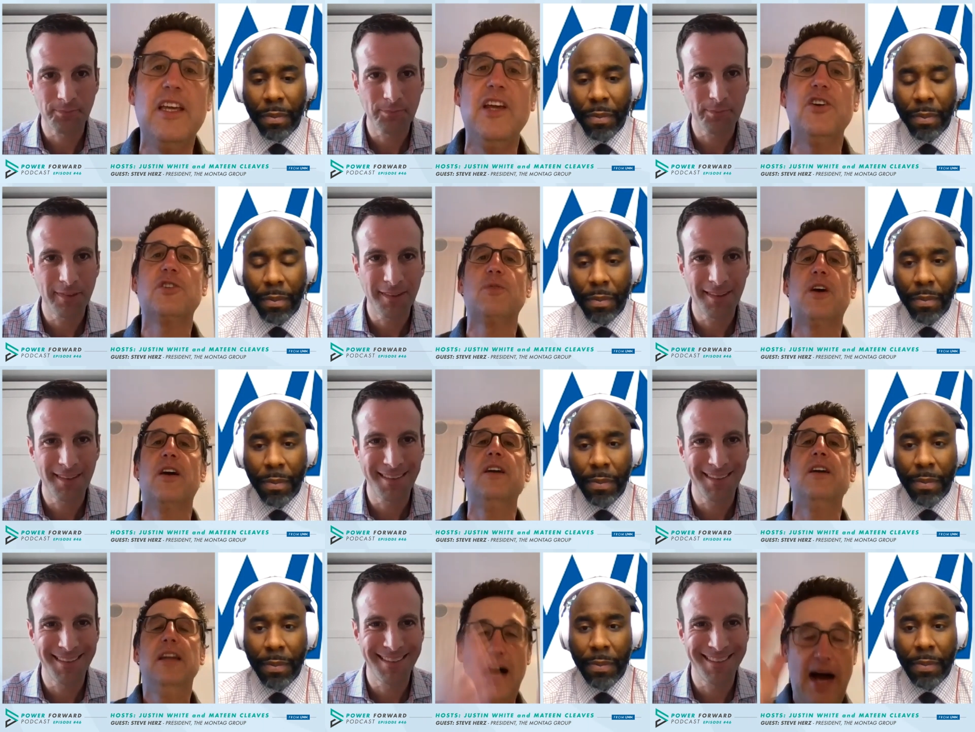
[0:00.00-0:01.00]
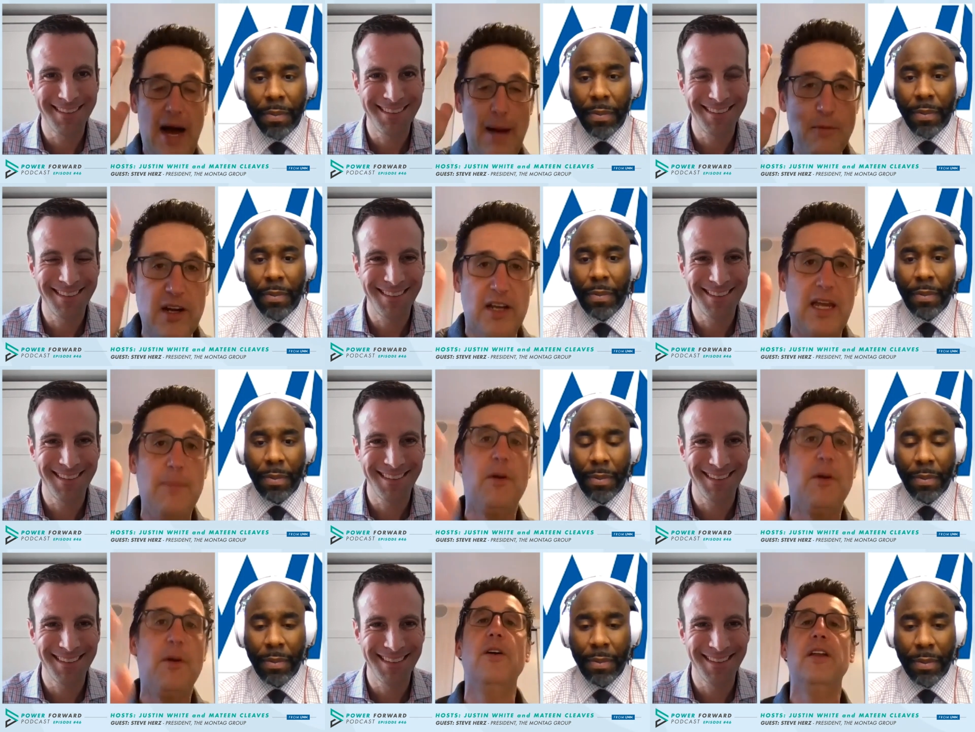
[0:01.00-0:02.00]
Speaker 1: the years were. I'm going to
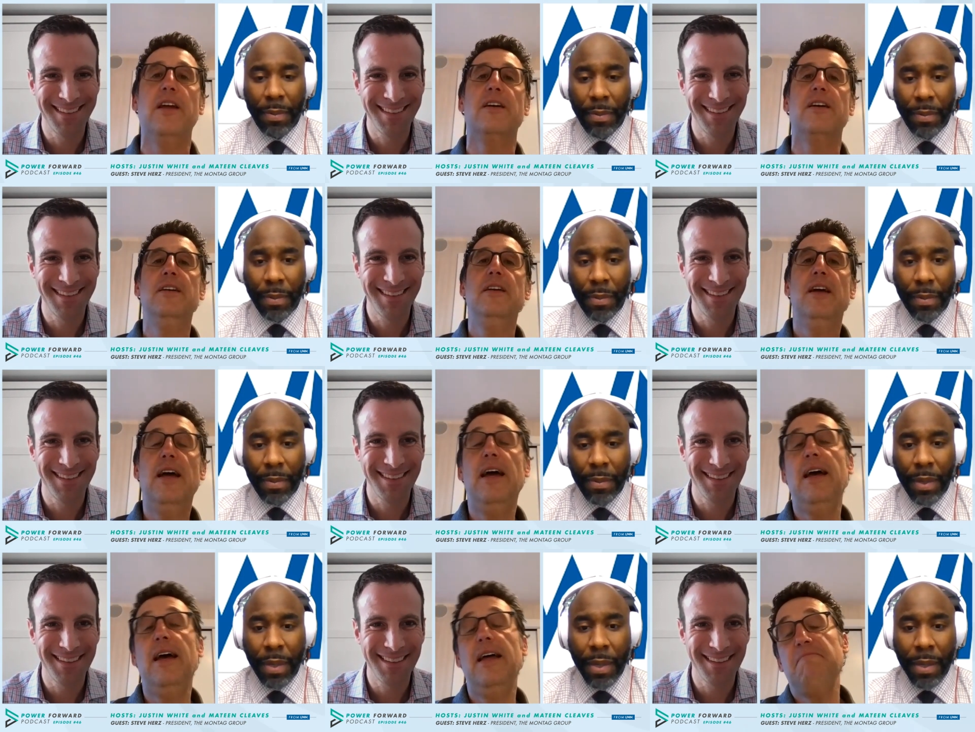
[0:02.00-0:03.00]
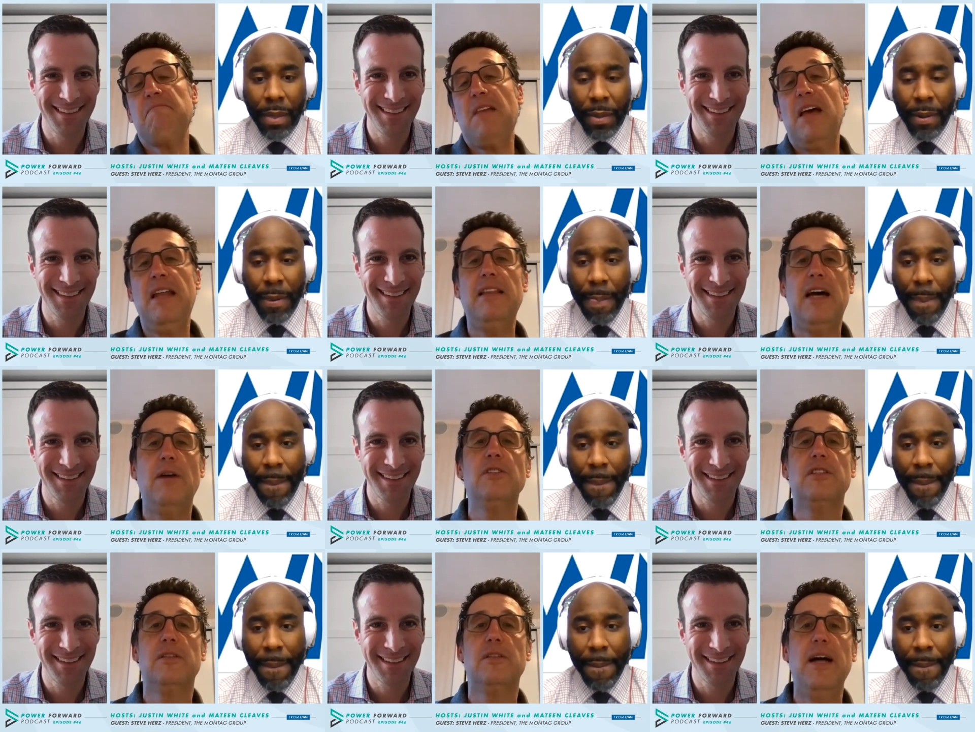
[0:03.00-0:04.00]
keep going here. And
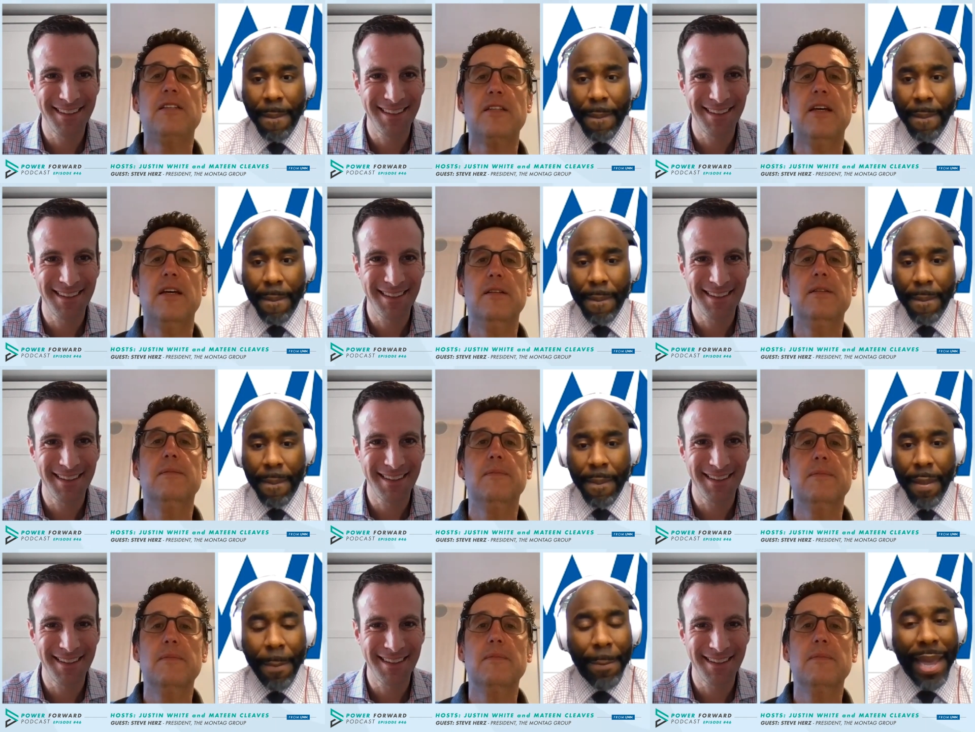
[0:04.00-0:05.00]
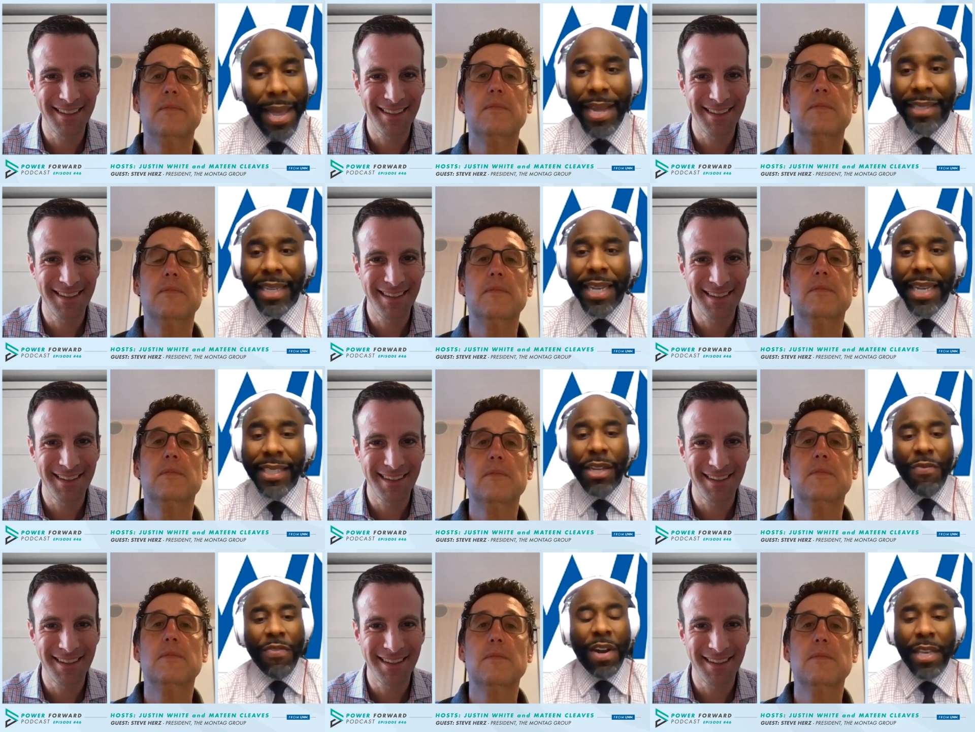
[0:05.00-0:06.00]
that was the mindset. It's so
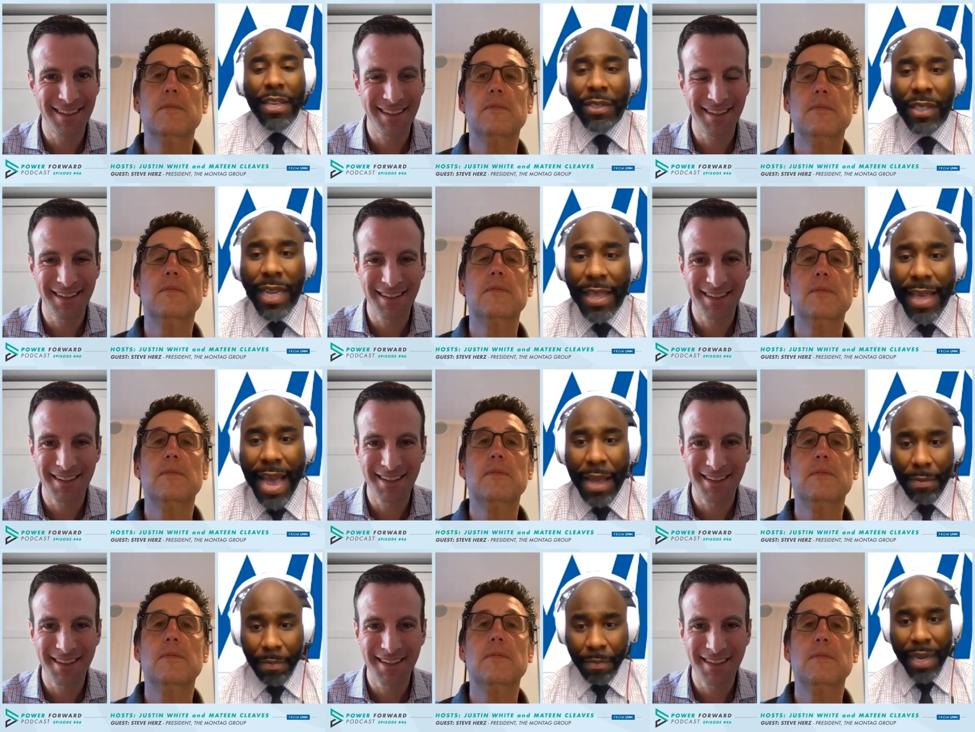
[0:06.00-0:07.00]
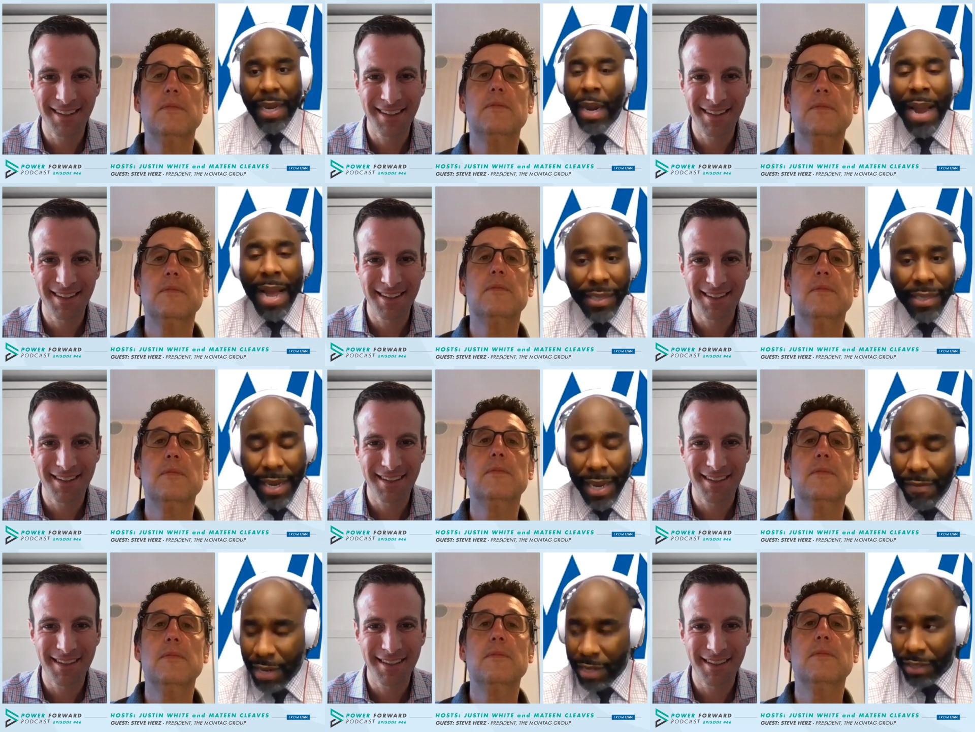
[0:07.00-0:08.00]
funny
Speaker 2: you say that. And I'm not saying
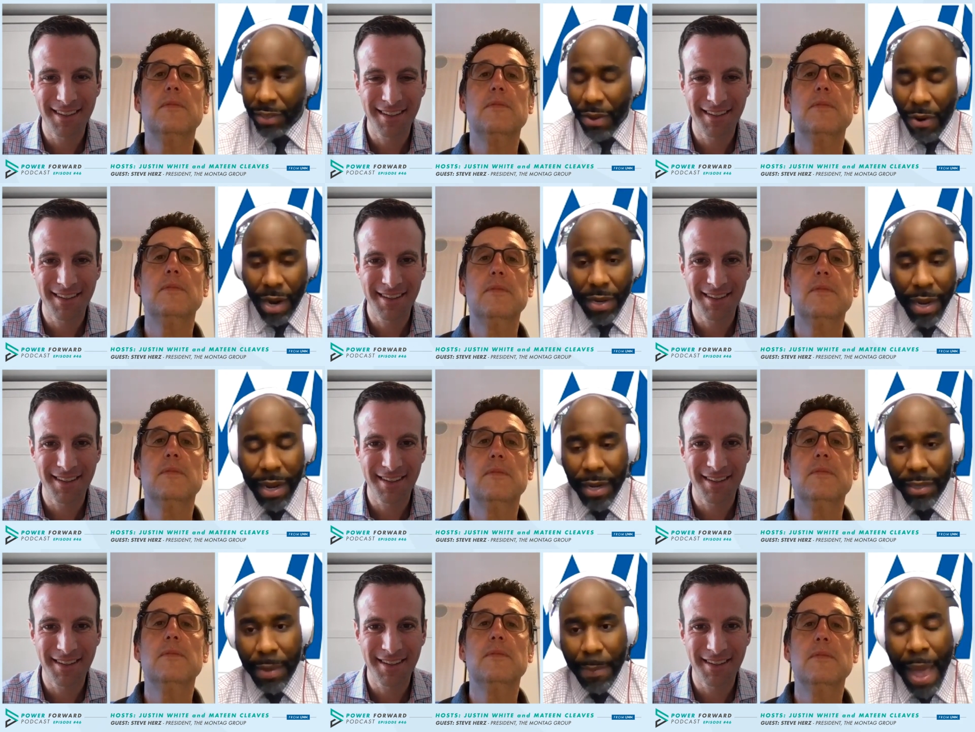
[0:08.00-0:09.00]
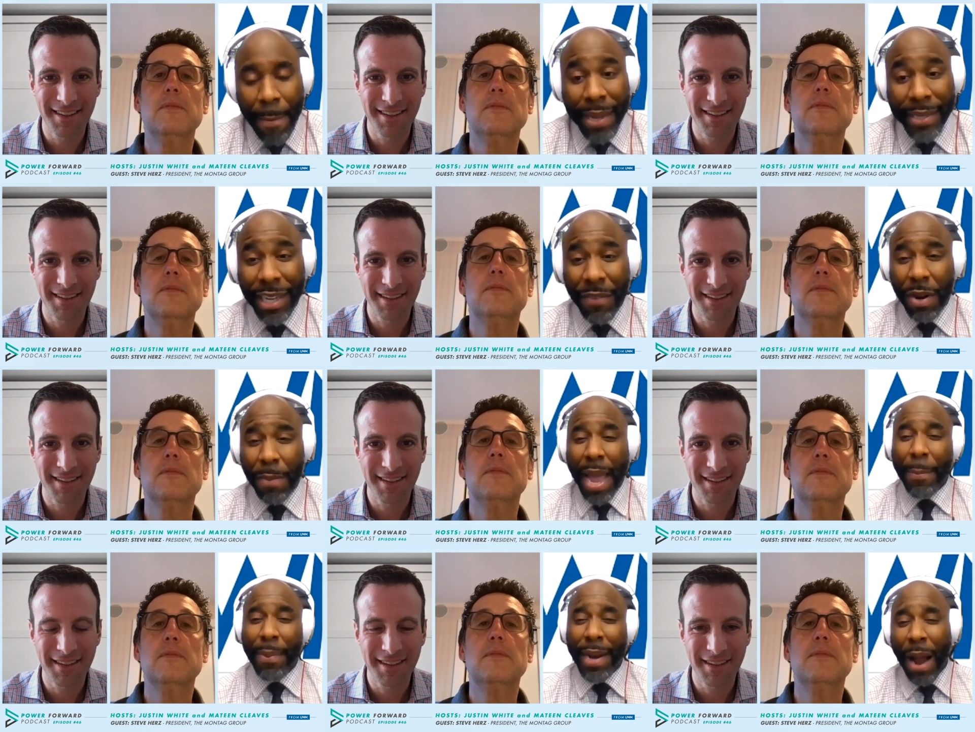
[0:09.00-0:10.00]
giving this story to pat myself on the
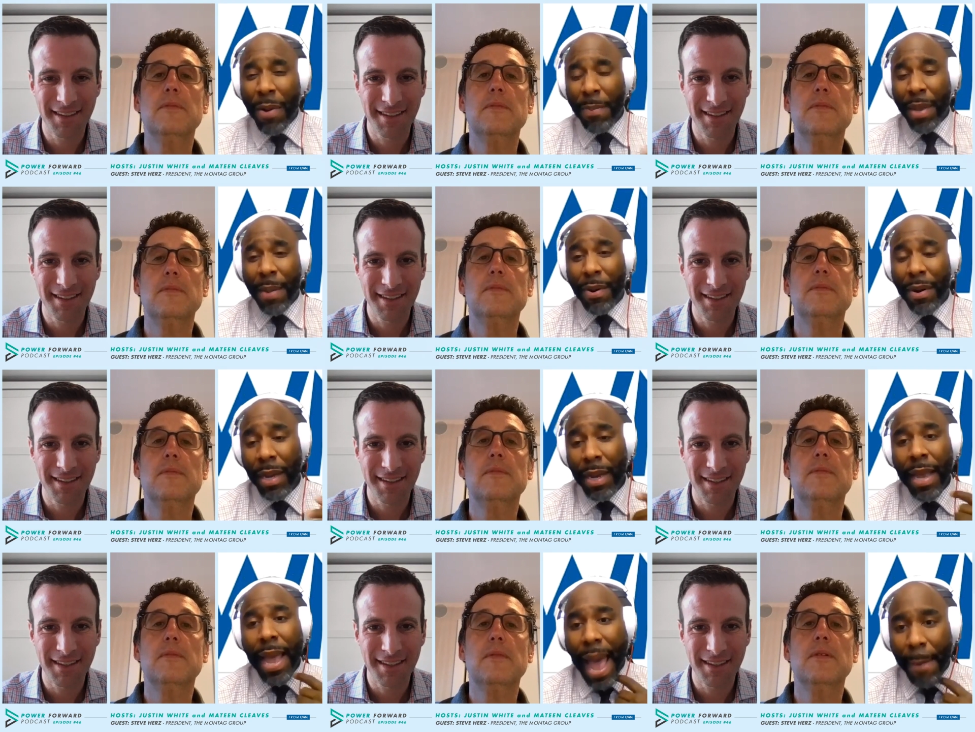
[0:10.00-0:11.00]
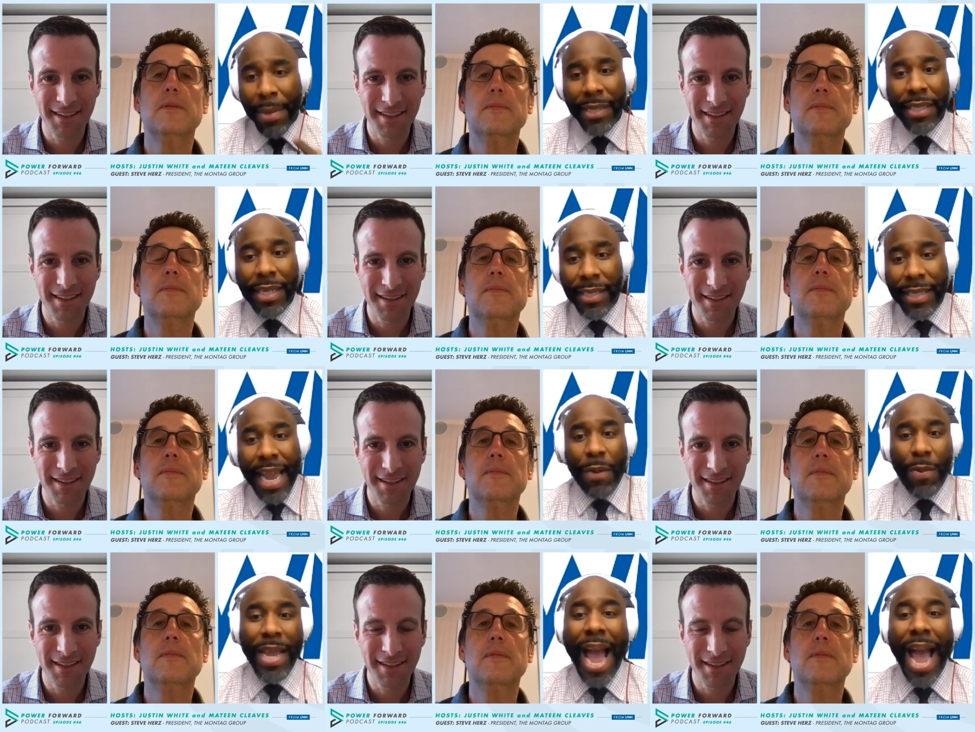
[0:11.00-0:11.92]
back, but I remember at Michigan State, we